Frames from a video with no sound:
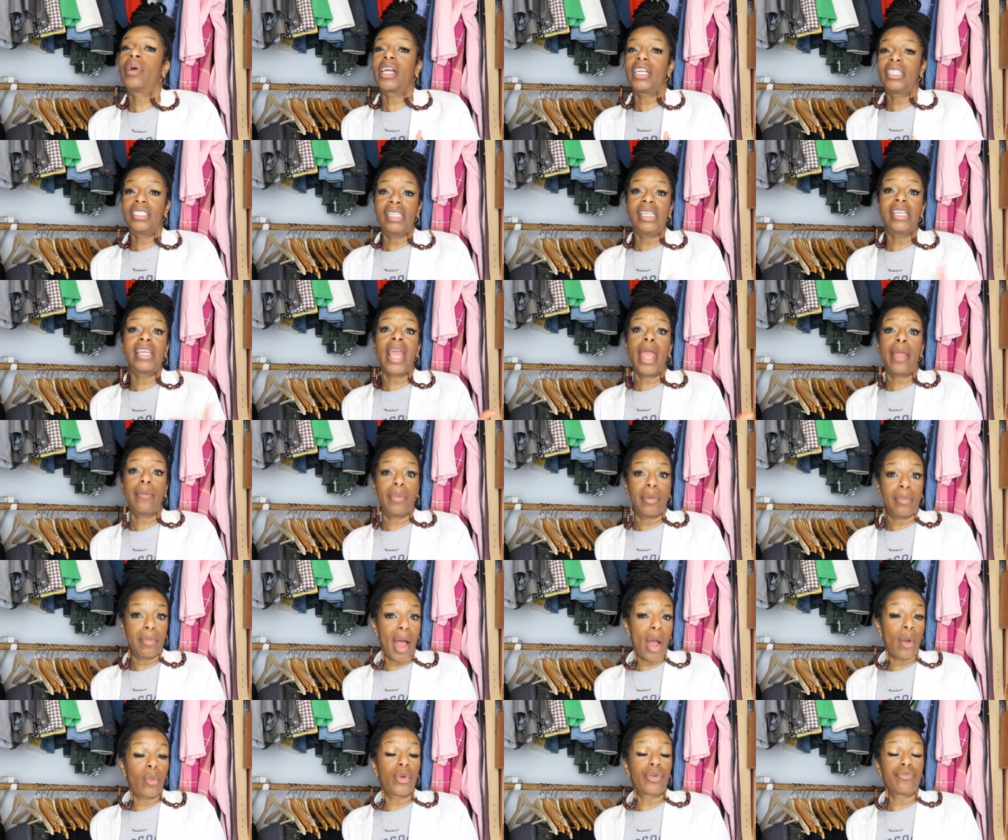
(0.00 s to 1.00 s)
because he came to
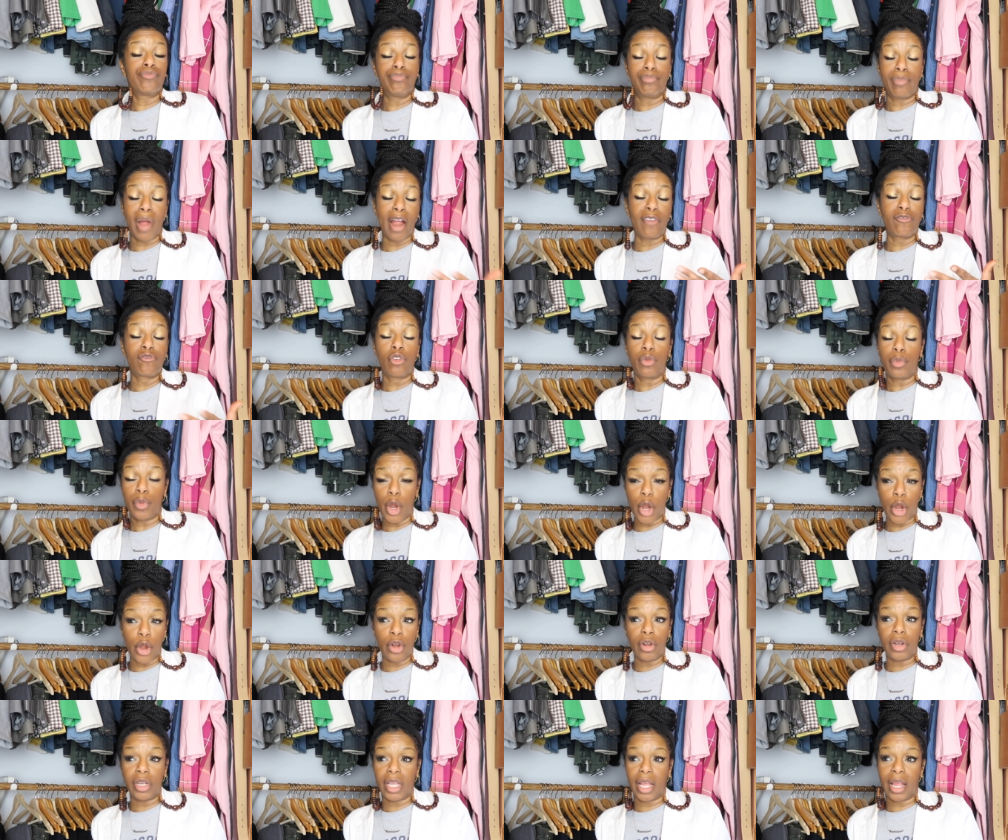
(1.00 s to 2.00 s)
my my room
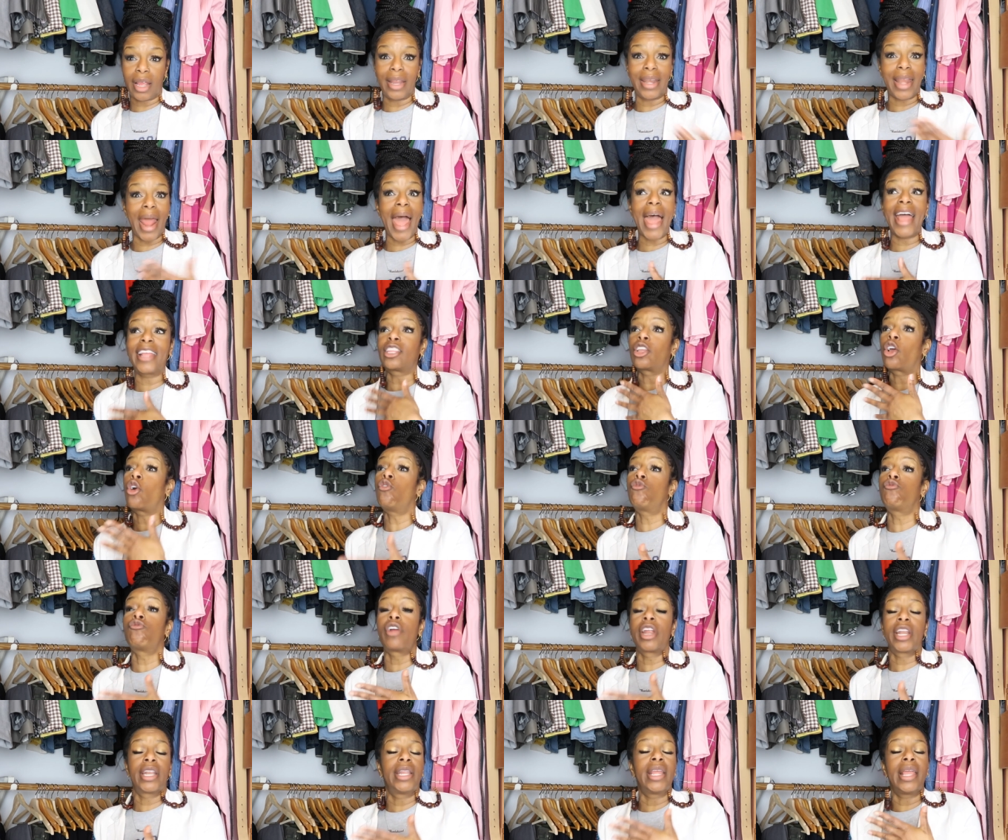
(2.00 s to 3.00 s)
earlier and I had to go
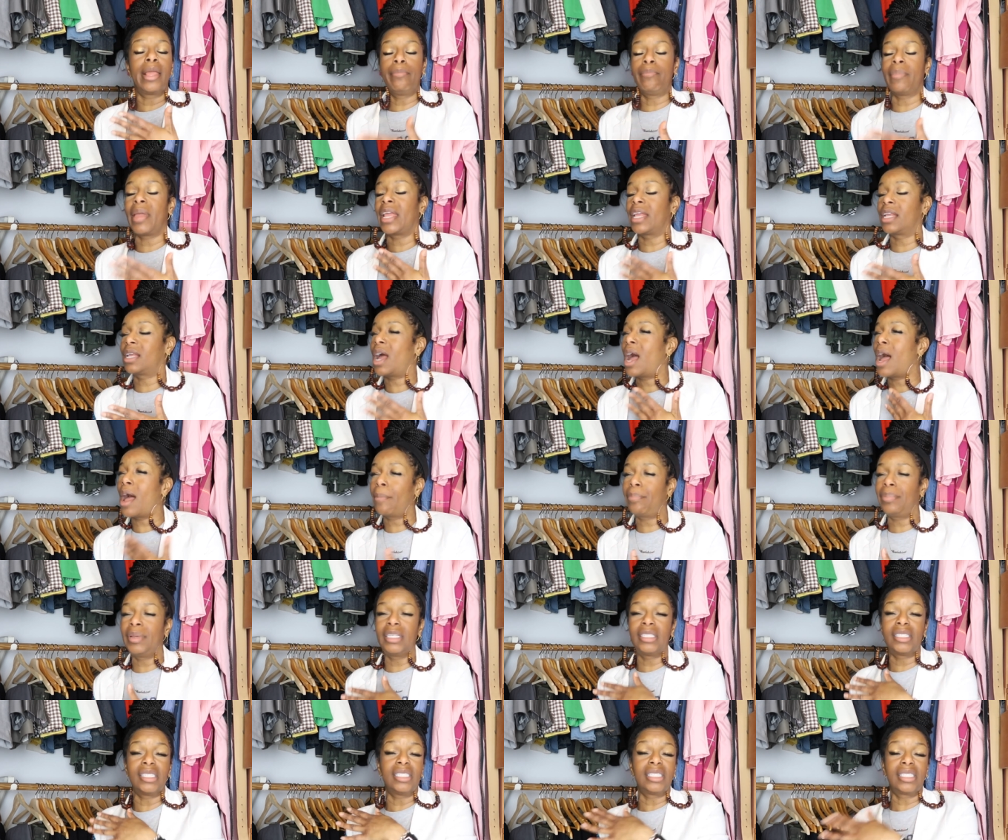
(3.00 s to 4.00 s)
run and make
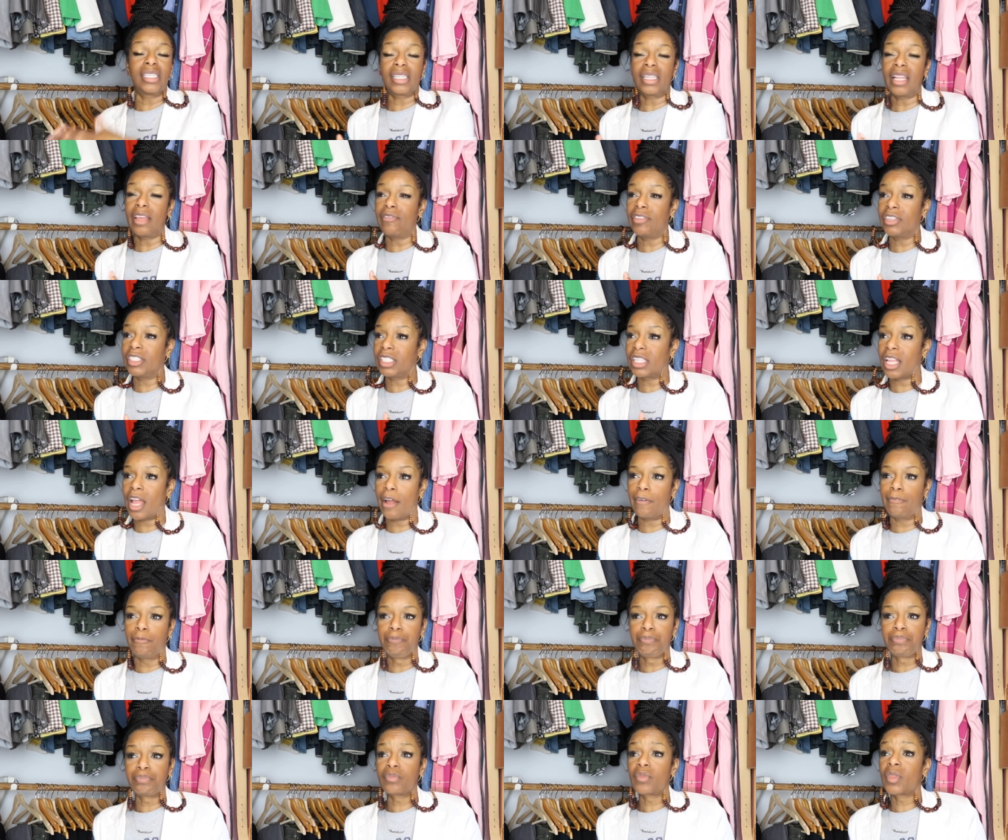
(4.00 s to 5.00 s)
copies and deliver
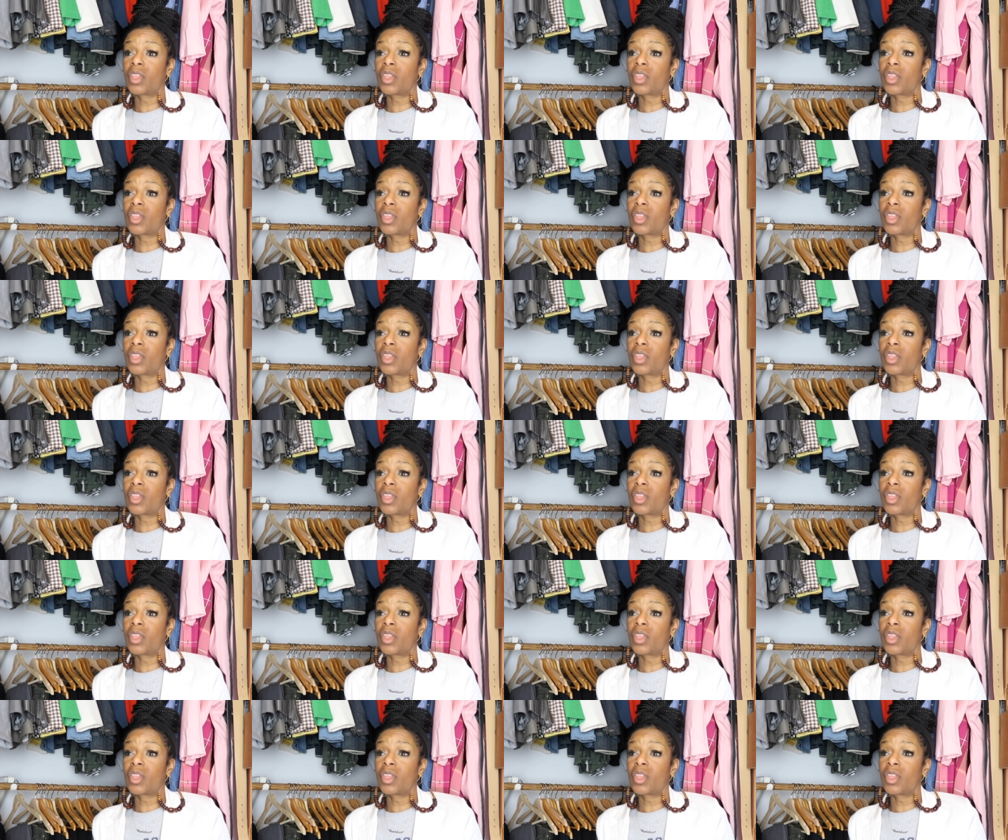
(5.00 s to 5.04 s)
stuff.